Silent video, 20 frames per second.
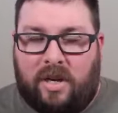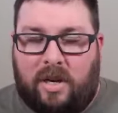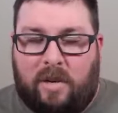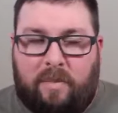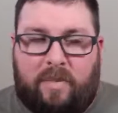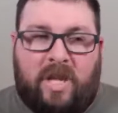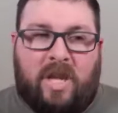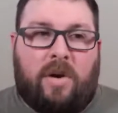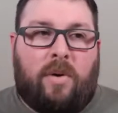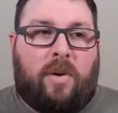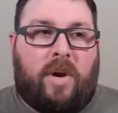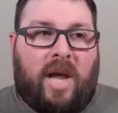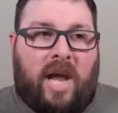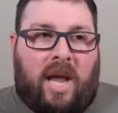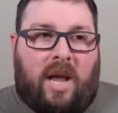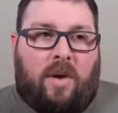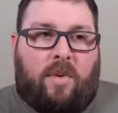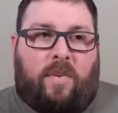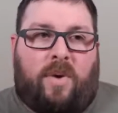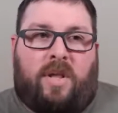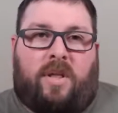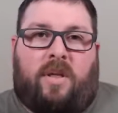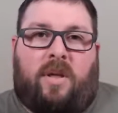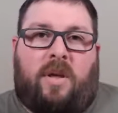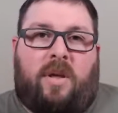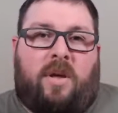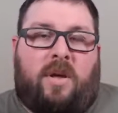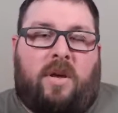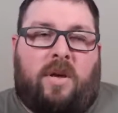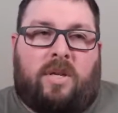Be okay with
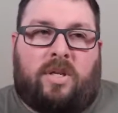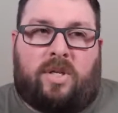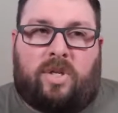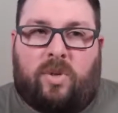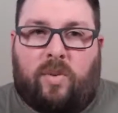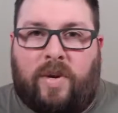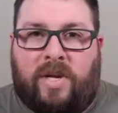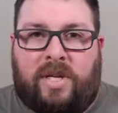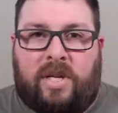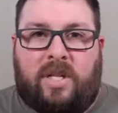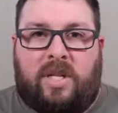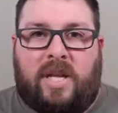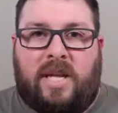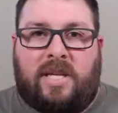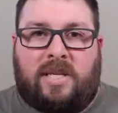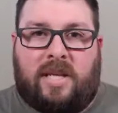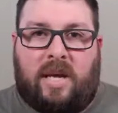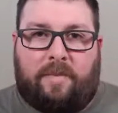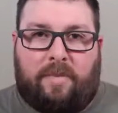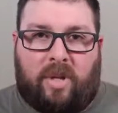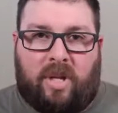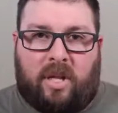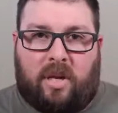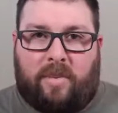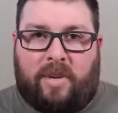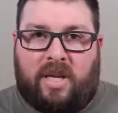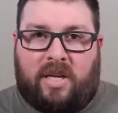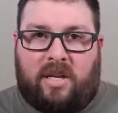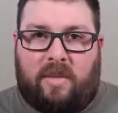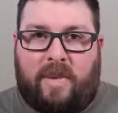switching things up a little
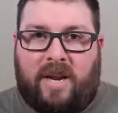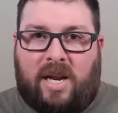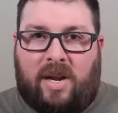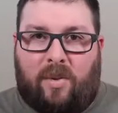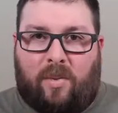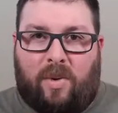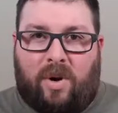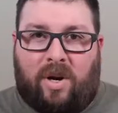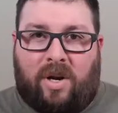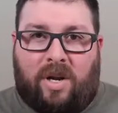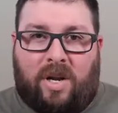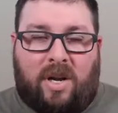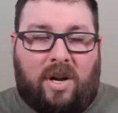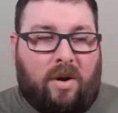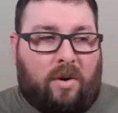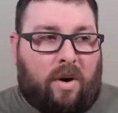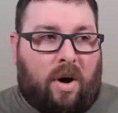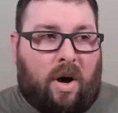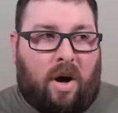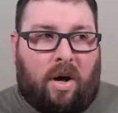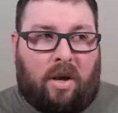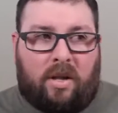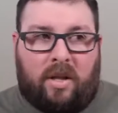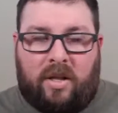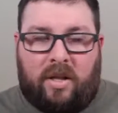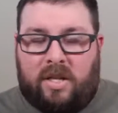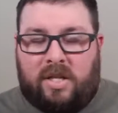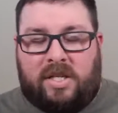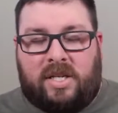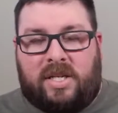bit to make it work. You know, all of
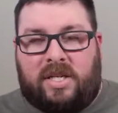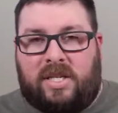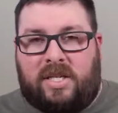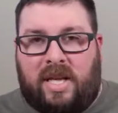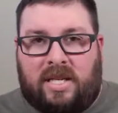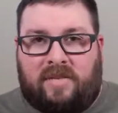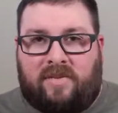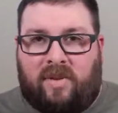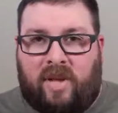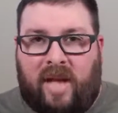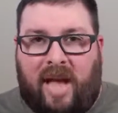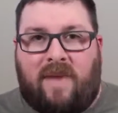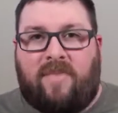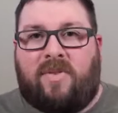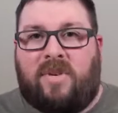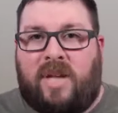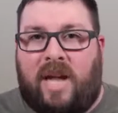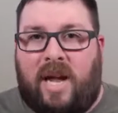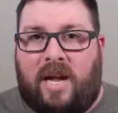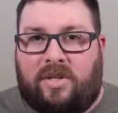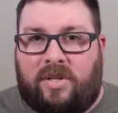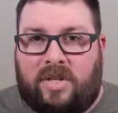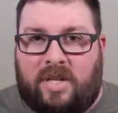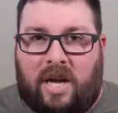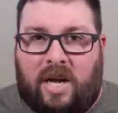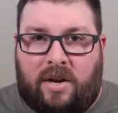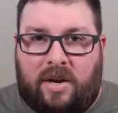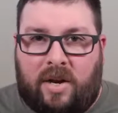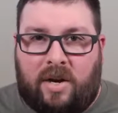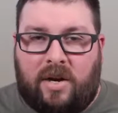the successful advertisers
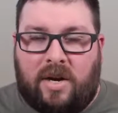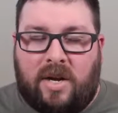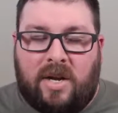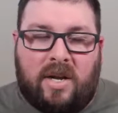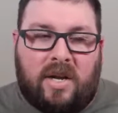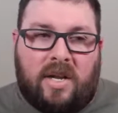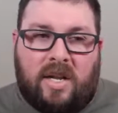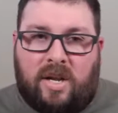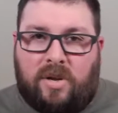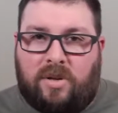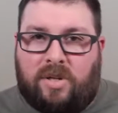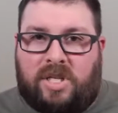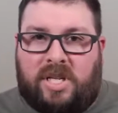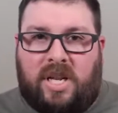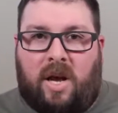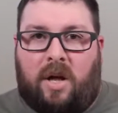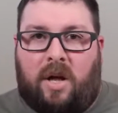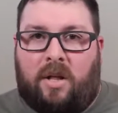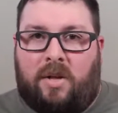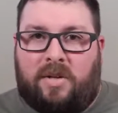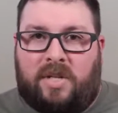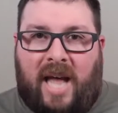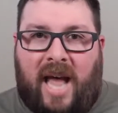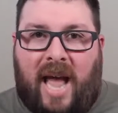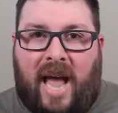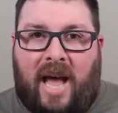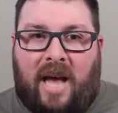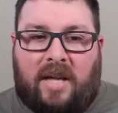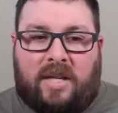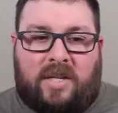out here, you see all those
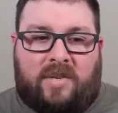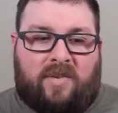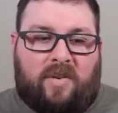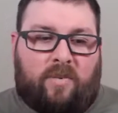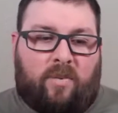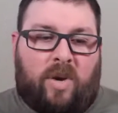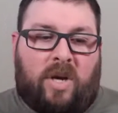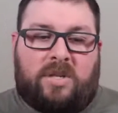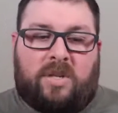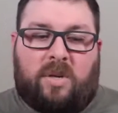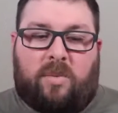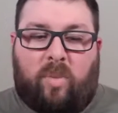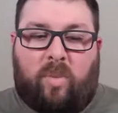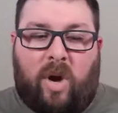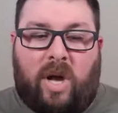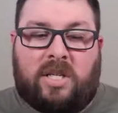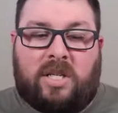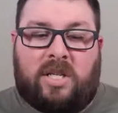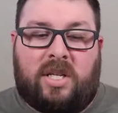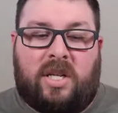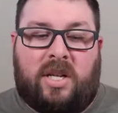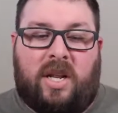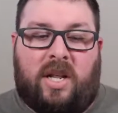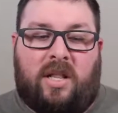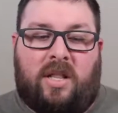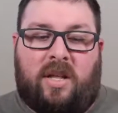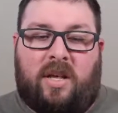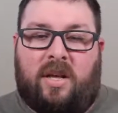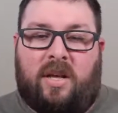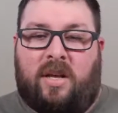ads from Russell Brunson and
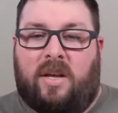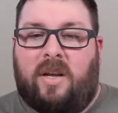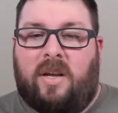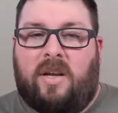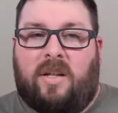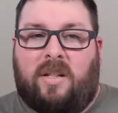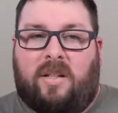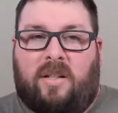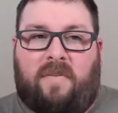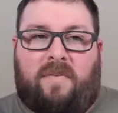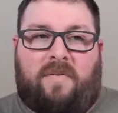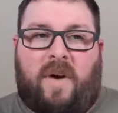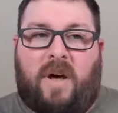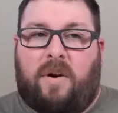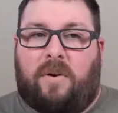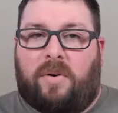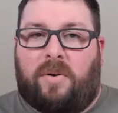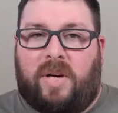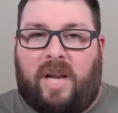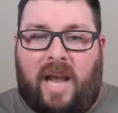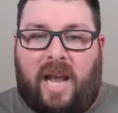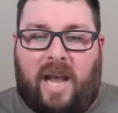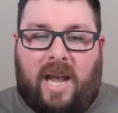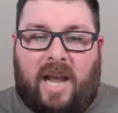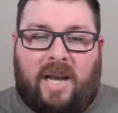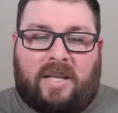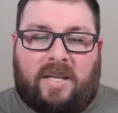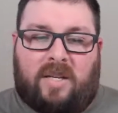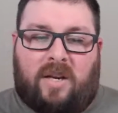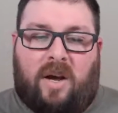the funnel
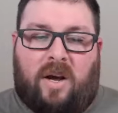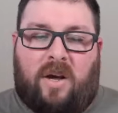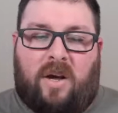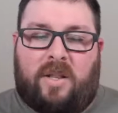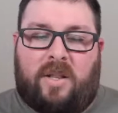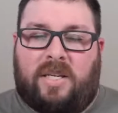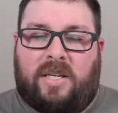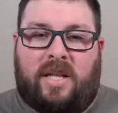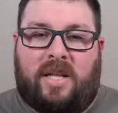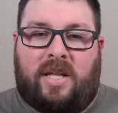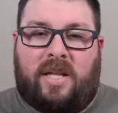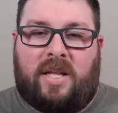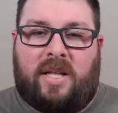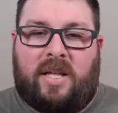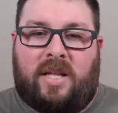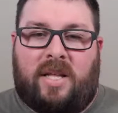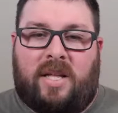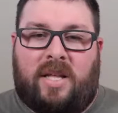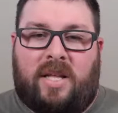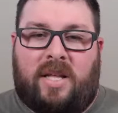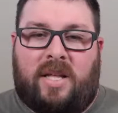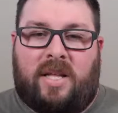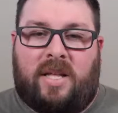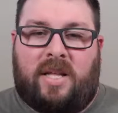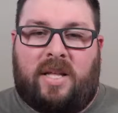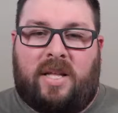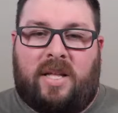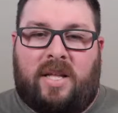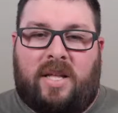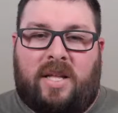guys and all these things, and
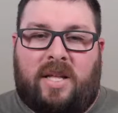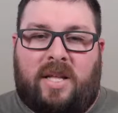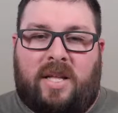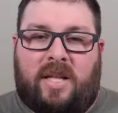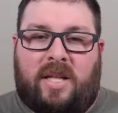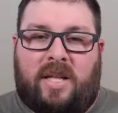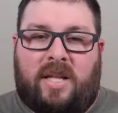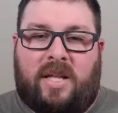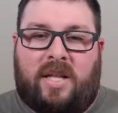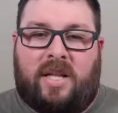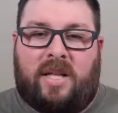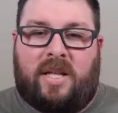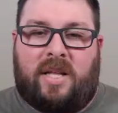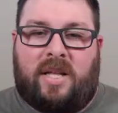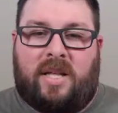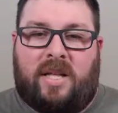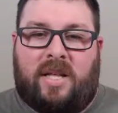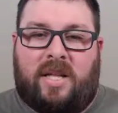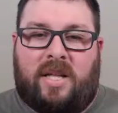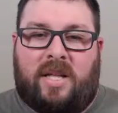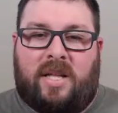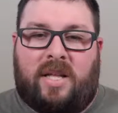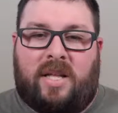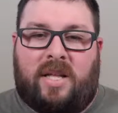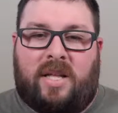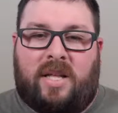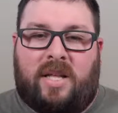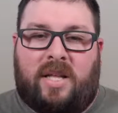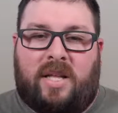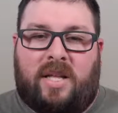traffic and funnels and all
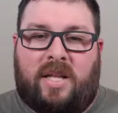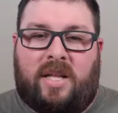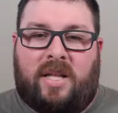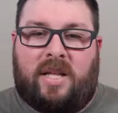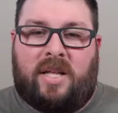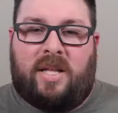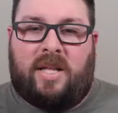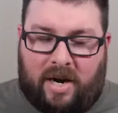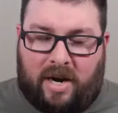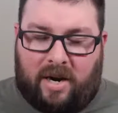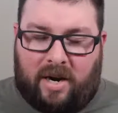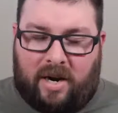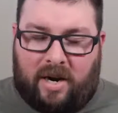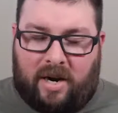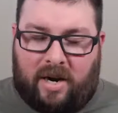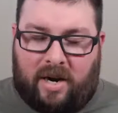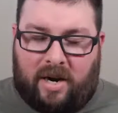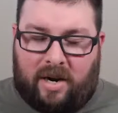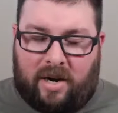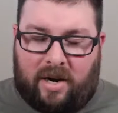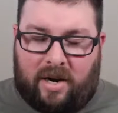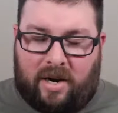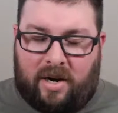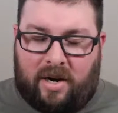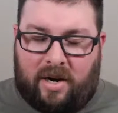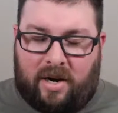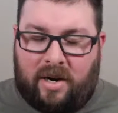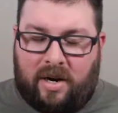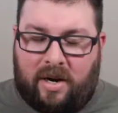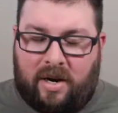these guys out there that
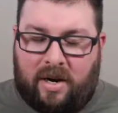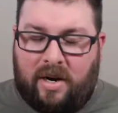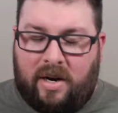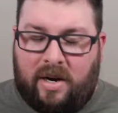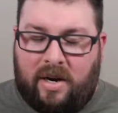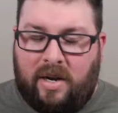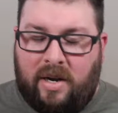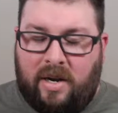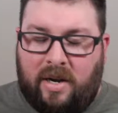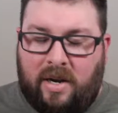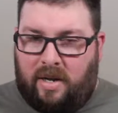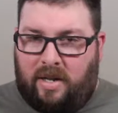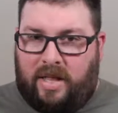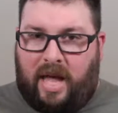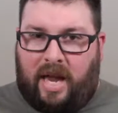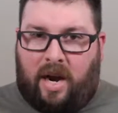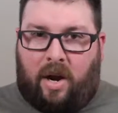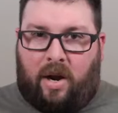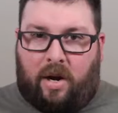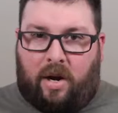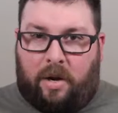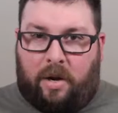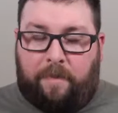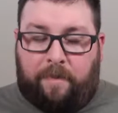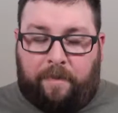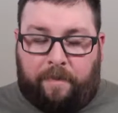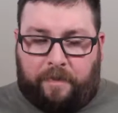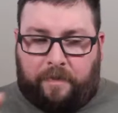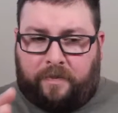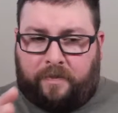are
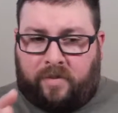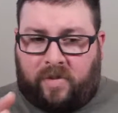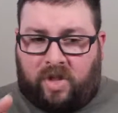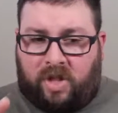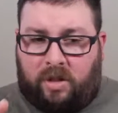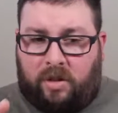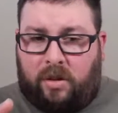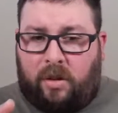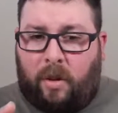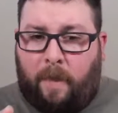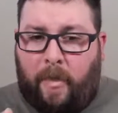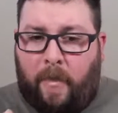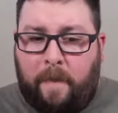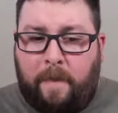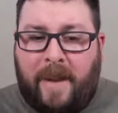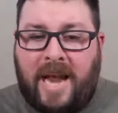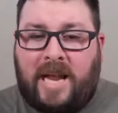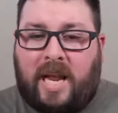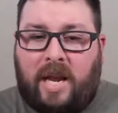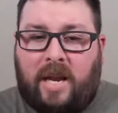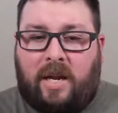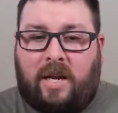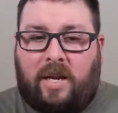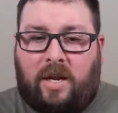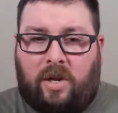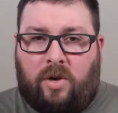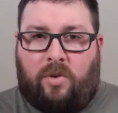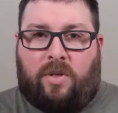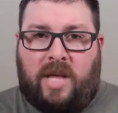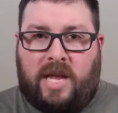making you think that,
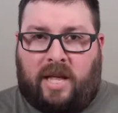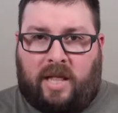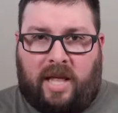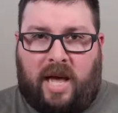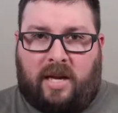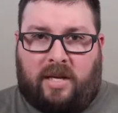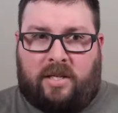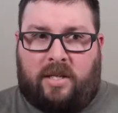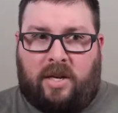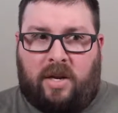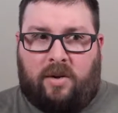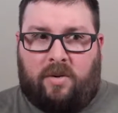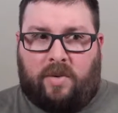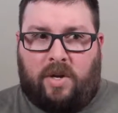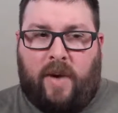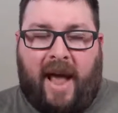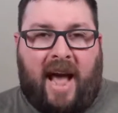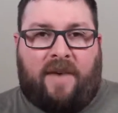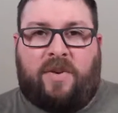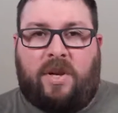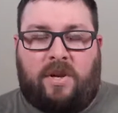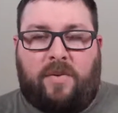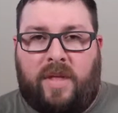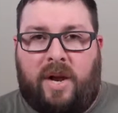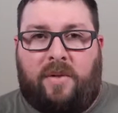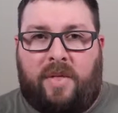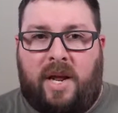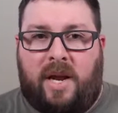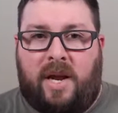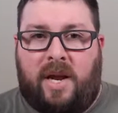you know, you have to do their
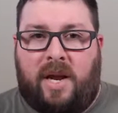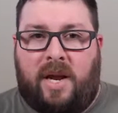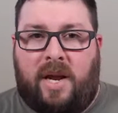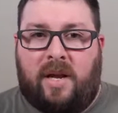thing.